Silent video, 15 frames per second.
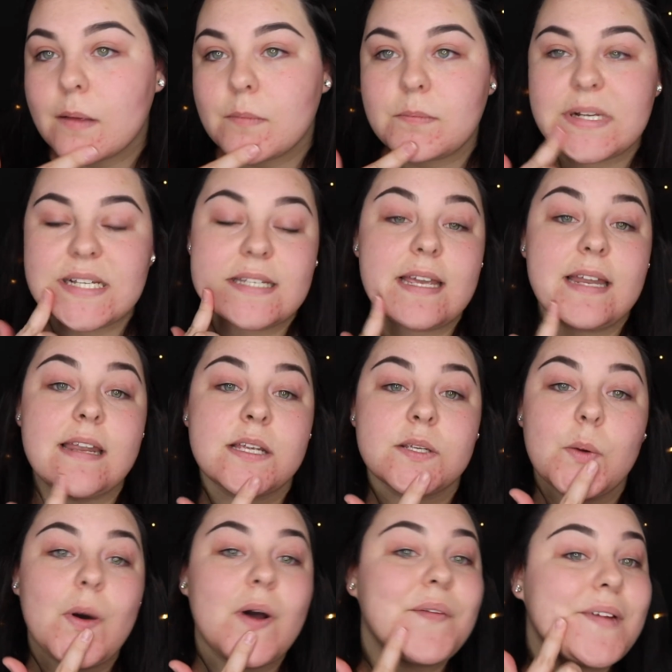My skin is
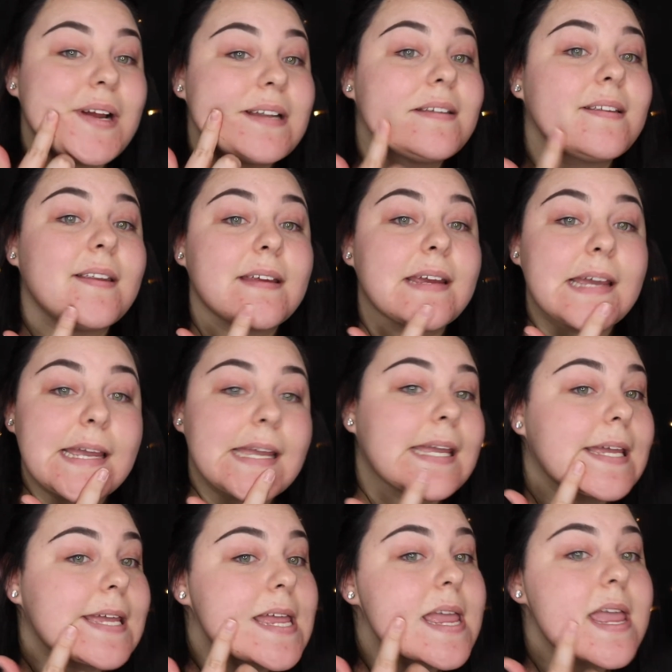quite red
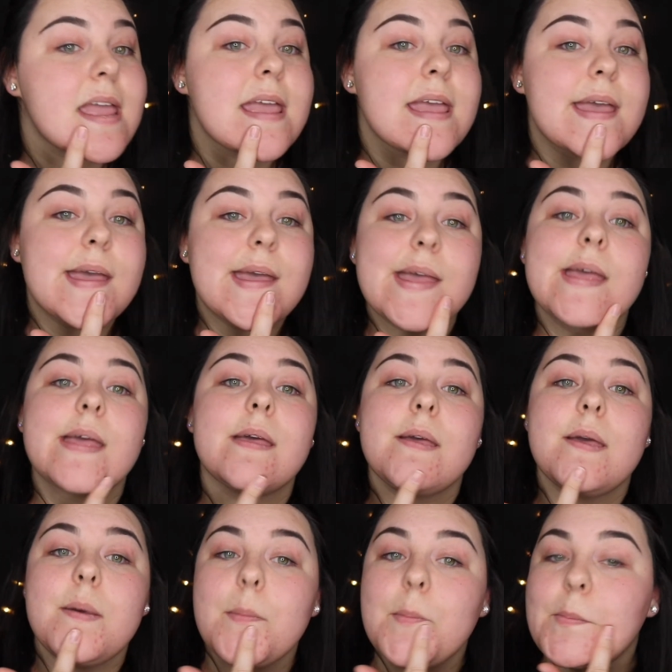today,
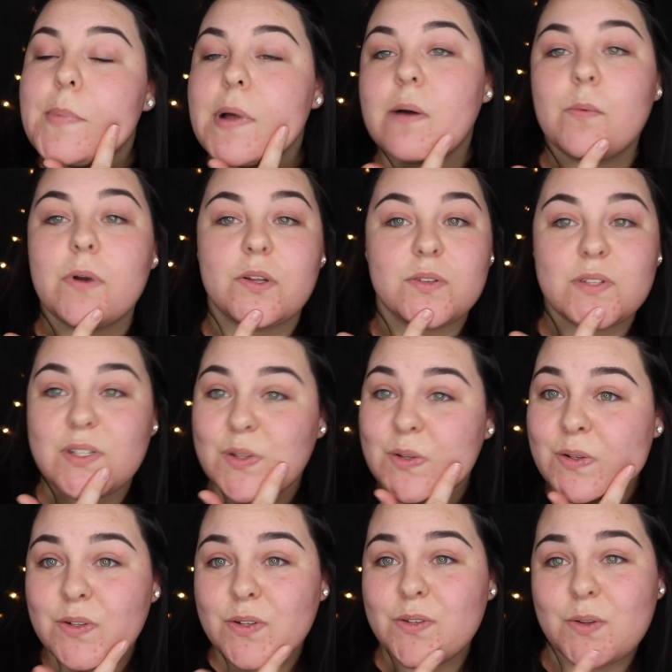but we'll
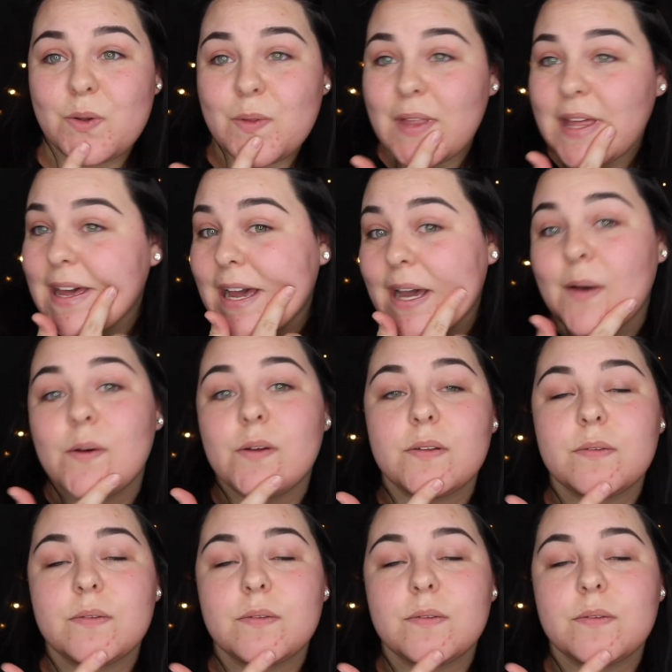soon sort that out.